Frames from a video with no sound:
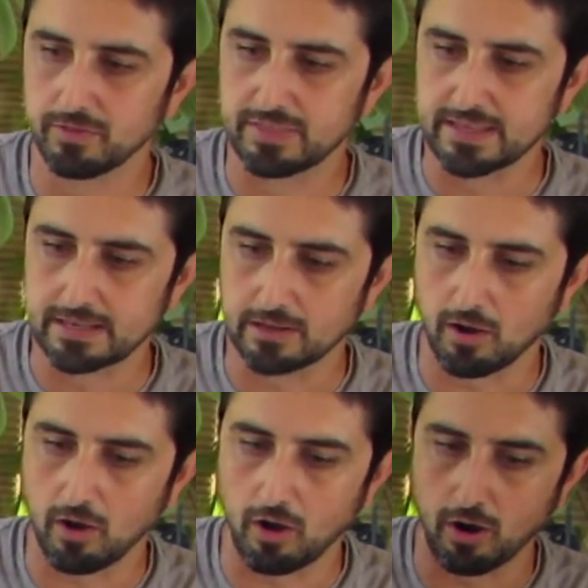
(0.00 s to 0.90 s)
the
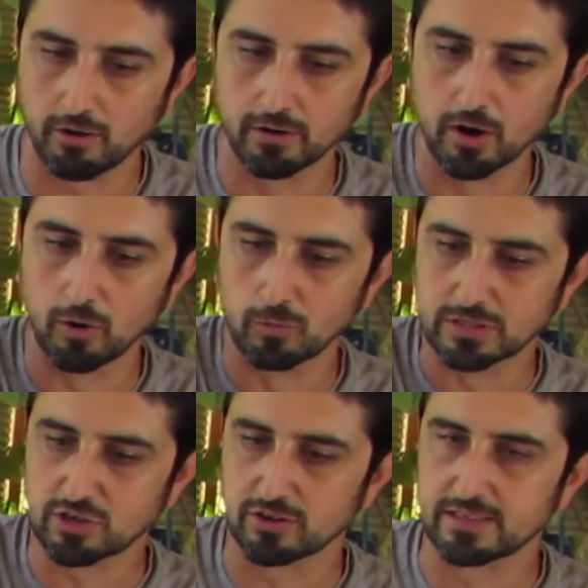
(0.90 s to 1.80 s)
RO,
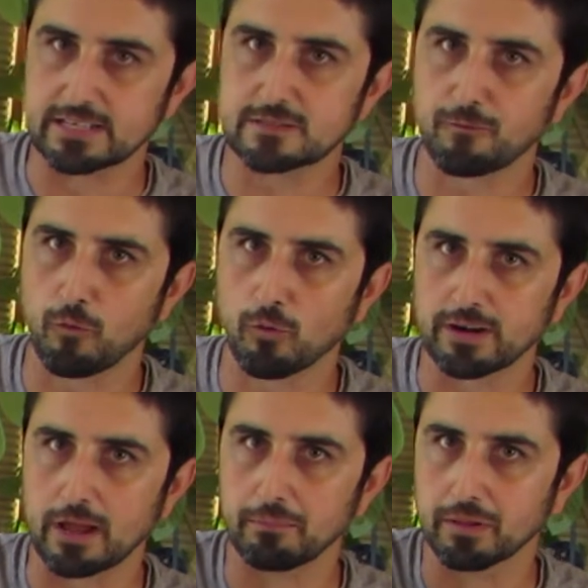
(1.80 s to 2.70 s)
which are these four
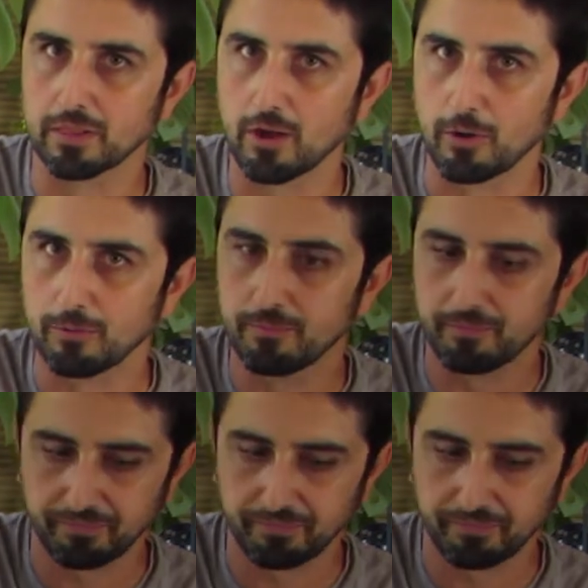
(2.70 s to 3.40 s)
down below,